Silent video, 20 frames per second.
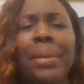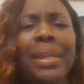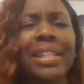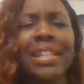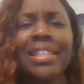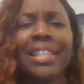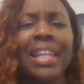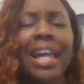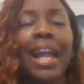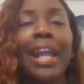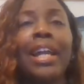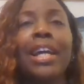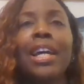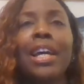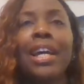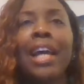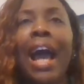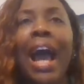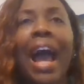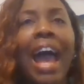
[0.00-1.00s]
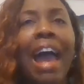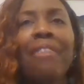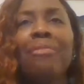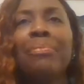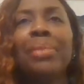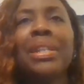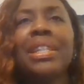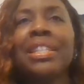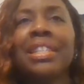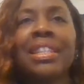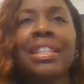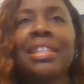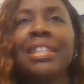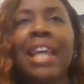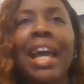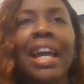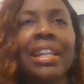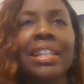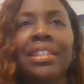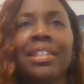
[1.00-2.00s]
It's like, I haven't been this
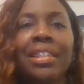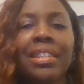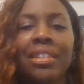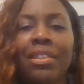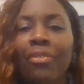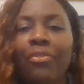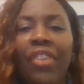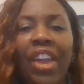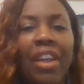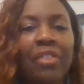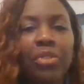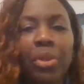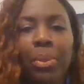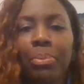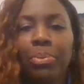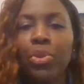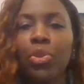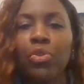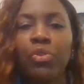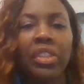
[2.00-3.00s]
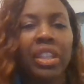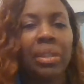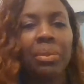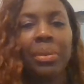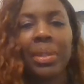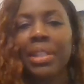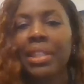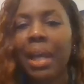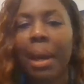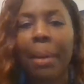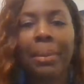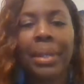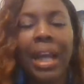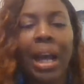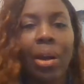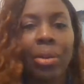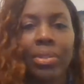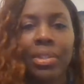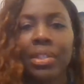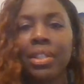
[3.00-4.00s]
excited since a favorite movie was coming
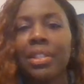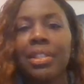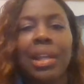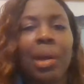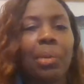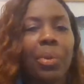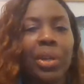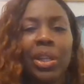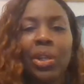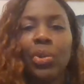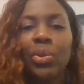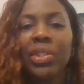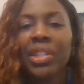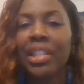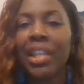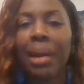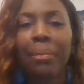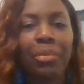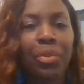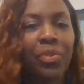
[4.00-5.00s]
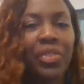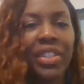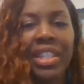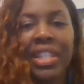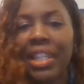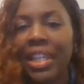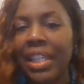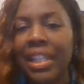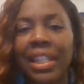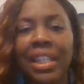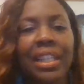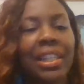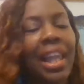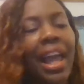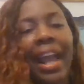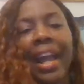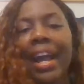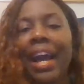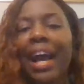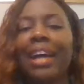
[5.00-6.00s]
out, since I want to go see that movie Tenet.
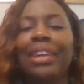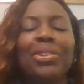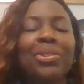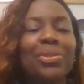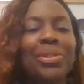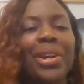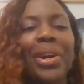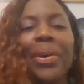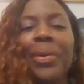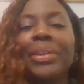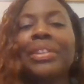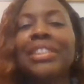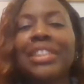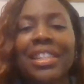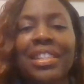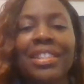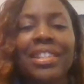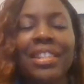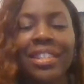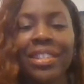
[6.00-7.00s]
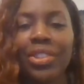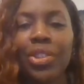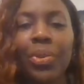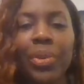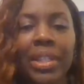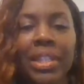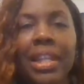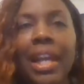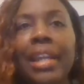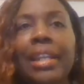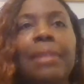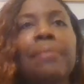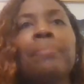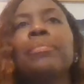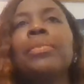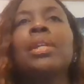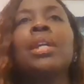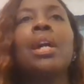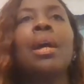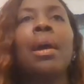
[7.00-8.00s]
Like, I don't know. It's so exciting.
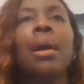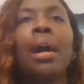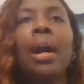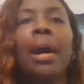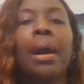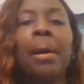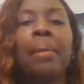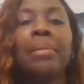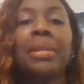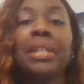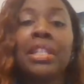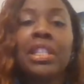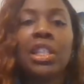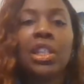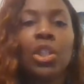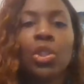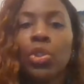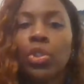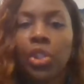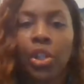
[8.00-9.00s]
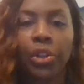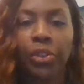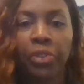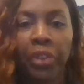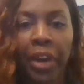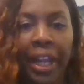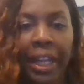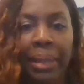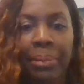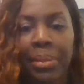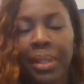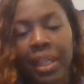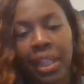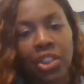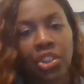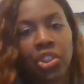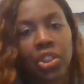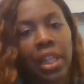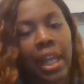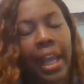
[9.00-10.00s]
And it's a little nerve wracking
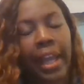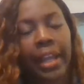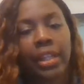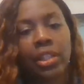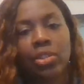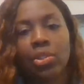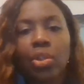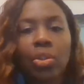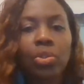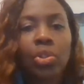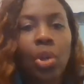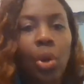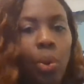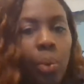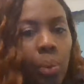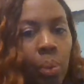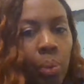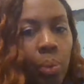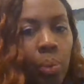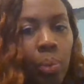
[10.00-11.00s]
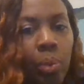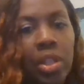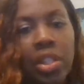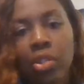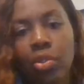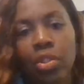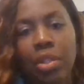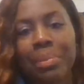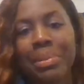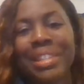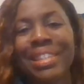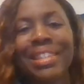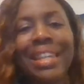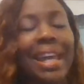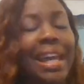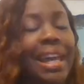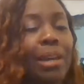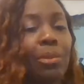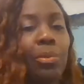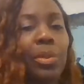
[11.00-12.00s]
because you're like, you don't know what's going to be
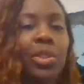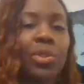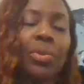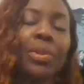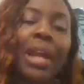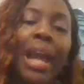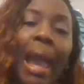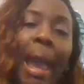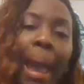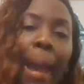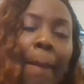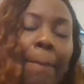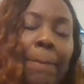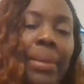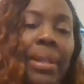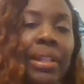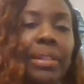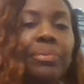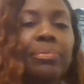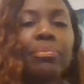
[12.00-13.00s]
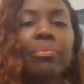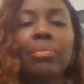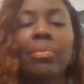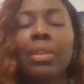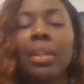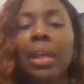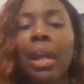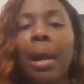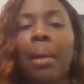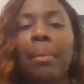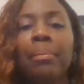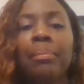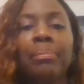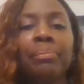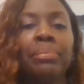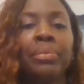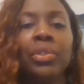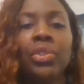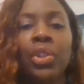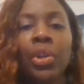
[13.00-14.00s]
said, what's going to happen.
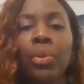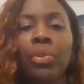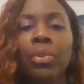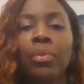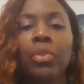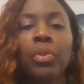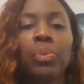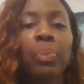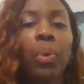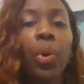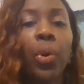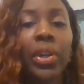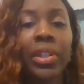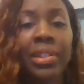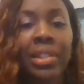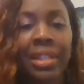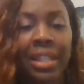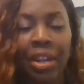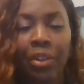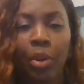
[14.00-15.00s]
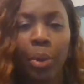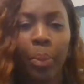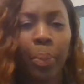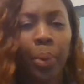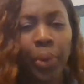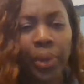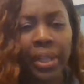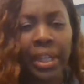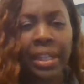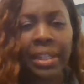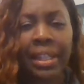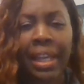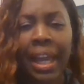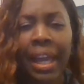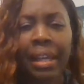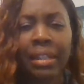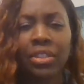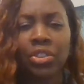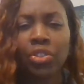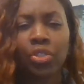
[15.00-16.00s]
The reports, they're reporting
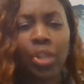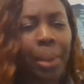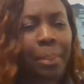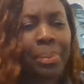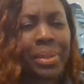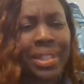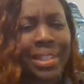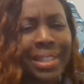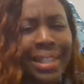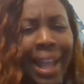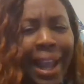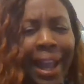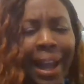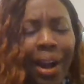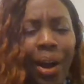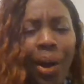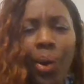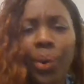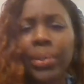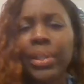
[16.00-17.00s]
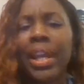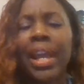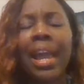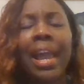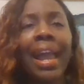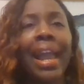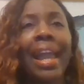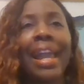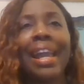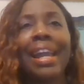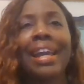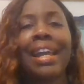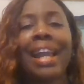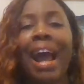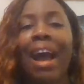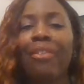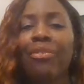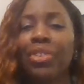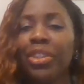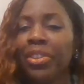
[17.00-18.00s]
that Trump is down, and
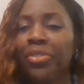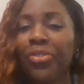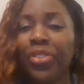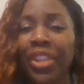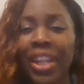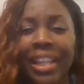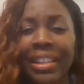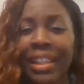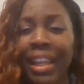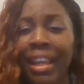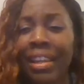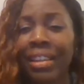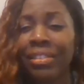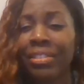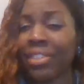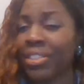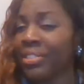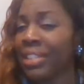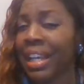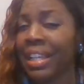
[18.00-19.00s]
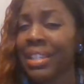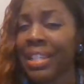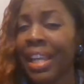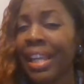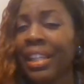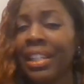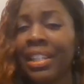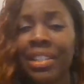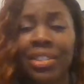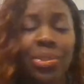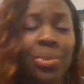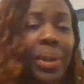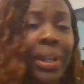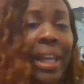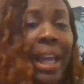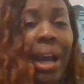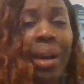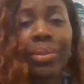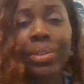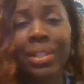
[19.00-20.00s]
I really feel like they're not taking into
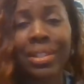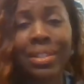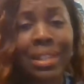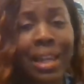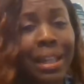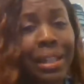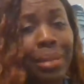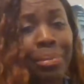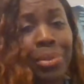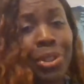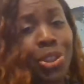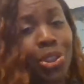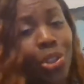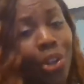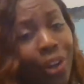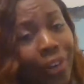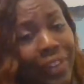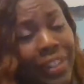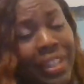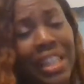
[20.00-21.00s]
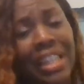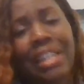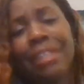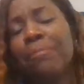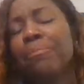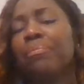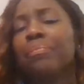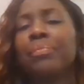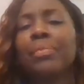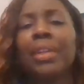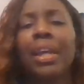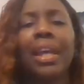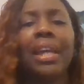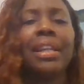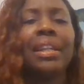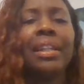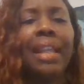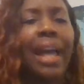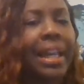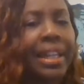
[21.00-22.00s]
account the silent majority
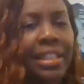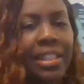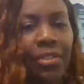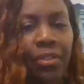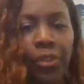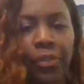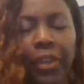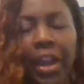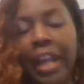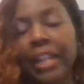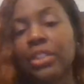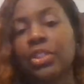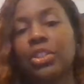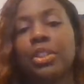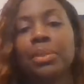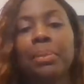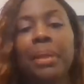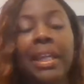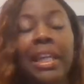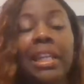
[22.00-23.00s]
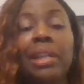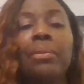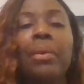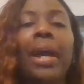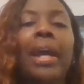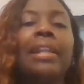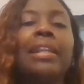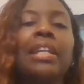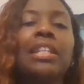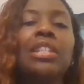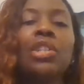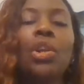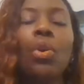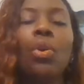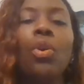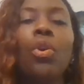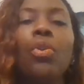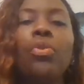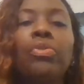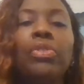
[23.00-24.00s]
and a lot of different factors. But anyway, let's go
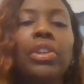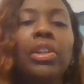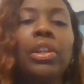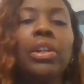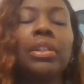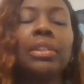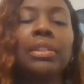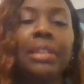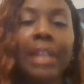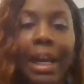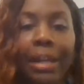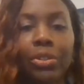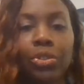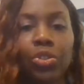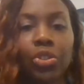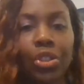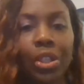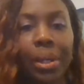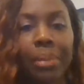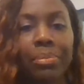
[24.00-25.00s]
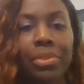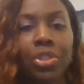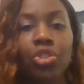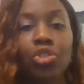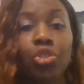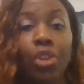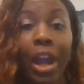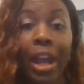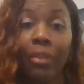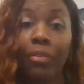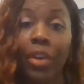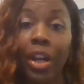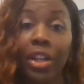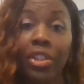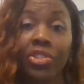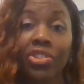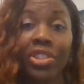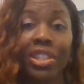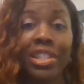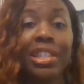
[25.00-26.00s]
over Donald Trump's track
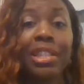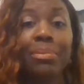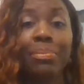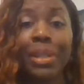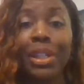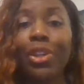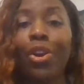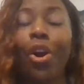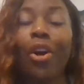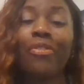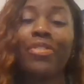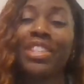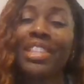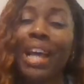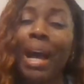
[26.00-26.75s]
record since he's been in office.